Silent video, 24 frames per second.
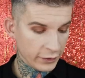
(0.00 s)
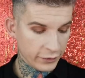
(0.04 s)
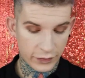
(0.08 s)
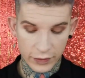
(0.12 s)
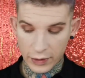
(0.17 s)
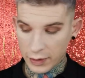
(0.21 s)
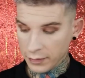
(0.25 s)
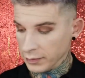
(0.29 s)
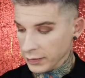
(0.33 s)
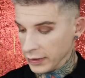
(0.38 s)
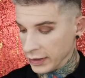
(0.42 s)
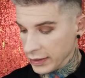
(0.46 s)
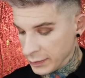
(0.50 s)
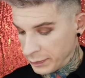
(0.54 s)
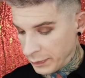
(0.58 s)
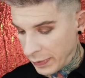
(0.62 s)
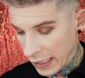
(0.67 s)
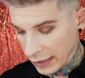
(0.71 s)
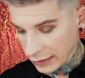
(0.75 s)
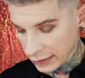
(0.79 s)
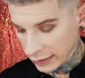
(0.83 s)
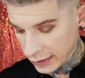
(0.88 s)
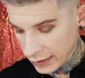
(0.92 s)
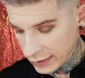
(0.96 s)
from this
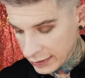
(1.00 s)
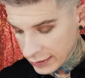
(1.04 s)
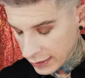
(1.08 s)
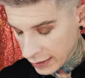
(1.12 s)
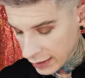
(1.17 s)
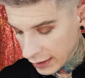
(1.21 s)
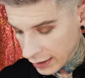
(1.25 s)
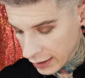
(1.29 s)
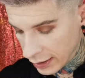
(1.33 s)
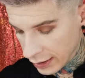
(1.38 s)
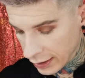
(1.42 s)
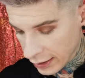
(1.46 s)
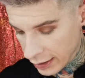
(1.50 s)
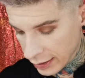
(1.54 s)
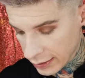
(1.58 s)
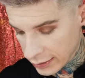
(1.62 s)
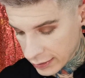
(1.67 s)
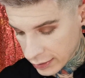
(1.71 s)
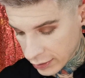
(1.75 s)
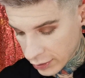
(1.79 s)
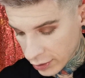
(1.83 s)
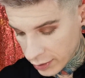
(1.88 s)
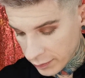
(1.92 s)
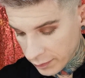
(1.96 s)
palette.
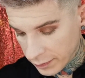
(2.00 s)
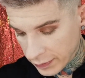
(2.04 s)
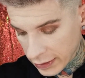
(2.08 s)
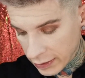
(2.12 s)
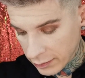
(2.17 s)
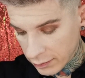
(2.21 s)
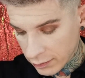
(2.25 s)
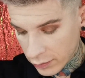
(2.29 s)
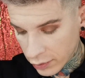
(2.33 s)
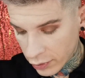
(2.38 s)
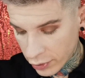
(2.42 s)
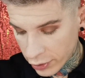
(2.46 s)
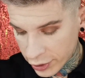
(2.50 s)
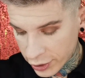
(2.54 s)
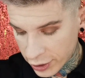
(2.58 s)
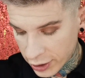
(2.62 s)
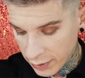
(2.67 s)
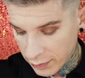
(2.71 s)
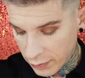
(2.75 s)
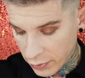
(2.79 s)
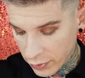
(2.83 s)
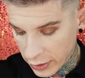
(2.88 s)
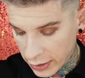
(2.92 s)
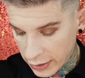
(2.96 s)
It's gonna be more
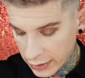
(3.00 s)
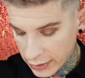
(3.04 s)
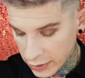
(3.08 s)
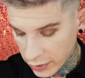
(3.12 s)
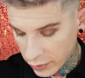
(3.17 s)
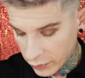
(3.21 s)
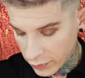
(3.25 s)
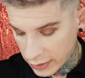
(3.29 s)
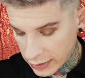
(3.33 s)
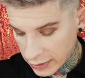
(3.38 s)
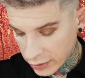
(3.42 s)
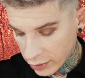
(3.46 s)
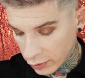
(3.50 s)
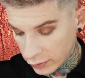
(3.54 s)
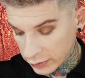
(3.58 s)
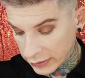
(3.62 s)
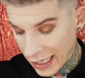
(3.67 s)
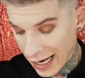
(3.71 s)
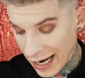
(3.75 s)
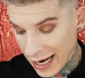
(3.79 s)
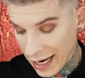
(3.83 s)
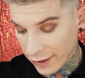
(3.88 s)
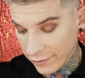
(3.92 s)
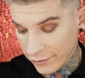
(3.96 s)
shimmery, so it's
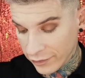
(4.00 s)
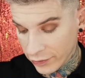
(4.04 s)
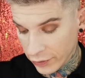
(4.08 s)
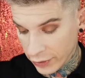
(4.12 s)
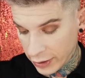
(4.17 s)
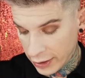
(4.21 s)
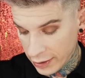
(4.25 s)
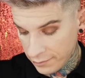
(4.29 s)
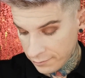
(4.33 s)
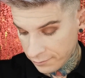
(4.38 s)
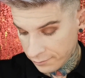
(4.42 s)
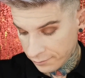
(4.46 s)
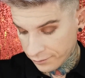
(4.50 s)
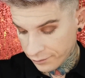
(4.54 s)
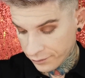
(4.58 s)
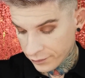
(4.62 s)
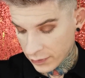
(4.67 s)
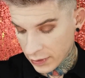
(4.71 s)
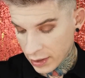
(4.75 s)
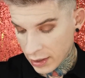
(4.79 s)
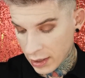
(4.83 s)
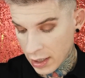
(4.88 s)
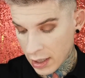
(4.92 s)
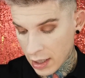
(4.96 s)
called Ivory.
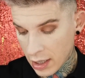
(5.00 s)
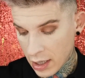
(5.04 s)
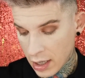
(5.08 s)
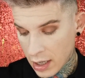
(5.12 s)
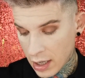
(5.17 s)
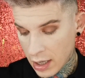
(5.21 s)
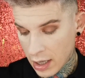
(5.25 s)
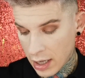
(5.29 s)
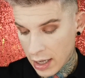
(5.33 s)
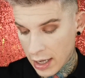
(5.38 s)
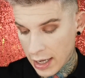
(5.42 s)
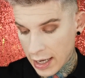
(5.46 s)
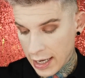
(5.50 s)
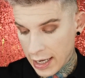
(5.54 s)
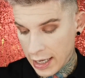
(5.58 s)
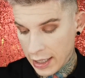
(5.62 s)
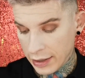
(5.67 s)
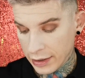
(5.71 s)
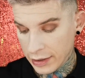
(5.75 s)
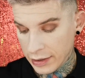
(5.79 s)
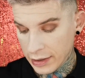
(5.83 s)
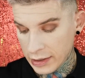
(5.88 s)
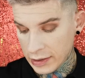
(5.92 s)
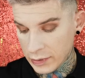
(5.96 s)

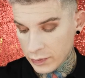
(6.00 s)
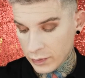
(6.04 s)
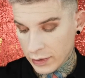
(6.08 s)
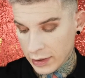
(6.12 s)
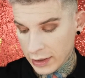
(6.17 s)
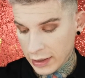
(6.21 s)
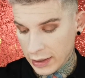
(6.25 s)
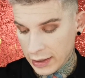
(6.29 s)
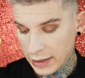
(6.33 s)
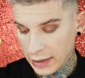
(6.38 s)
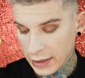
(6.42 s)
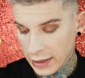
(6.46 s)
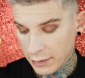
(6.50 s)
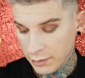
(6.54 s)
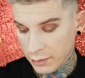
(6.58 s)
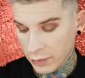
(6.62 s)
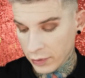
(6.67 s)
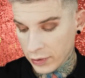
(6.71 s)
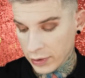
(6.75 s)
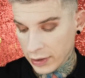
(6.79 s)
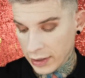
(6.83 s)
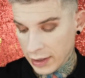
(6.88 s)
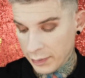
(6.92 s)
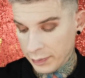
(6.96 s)
And this one
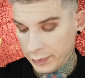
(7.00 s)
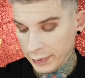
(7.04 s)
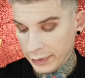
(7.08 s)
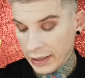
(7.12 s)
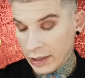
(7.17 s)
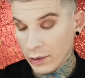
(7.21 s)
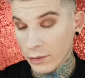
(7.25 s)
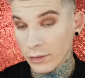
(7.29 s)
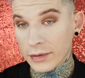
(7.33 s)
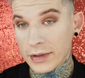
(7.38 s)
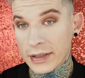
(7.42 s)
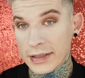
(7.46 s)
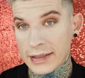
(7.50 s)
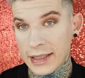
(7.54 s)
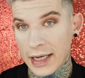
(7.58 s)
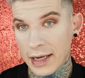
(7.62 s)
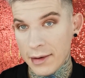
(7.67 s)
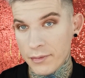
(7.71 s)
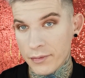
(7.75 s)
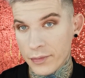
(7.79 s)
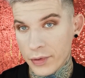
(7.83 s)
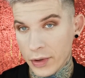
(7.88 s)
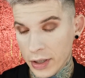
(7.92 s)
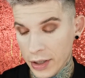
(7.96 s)
I'm gonna apply with the
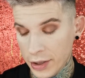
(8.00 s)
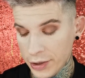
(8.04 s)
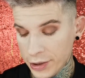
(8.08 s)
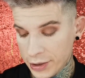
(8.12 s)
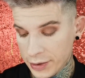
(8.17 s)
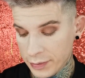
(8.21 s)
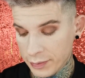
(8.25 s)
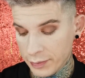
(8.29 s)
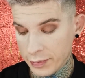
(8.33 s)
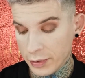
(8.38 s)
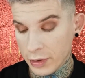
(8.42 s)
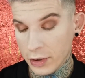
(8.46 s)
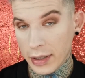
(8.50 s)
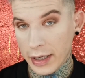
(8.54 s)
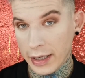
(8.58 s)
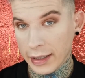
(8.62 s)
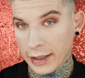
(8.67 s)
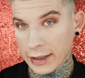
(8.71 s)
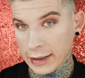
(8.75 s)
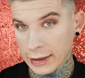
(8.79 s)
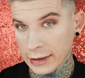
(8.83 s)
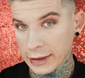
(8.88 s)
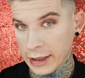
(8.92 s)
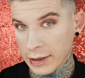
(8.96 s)
same brush, but a
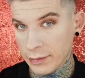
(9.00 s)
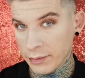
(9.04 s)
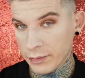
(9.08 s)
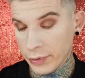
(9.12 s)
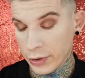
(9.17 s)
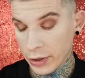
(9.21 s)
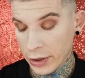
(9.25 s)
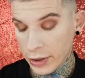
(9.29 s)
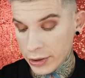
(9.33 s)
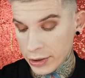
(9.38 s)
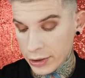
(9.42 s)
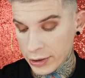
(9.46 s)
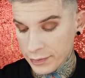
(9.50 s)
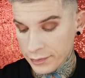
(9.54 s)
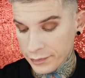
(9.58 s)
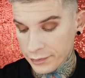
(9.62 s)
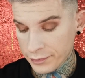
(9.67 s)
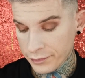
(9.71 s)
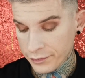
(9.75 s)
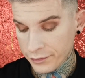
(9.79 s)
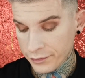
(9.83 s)
clean brush.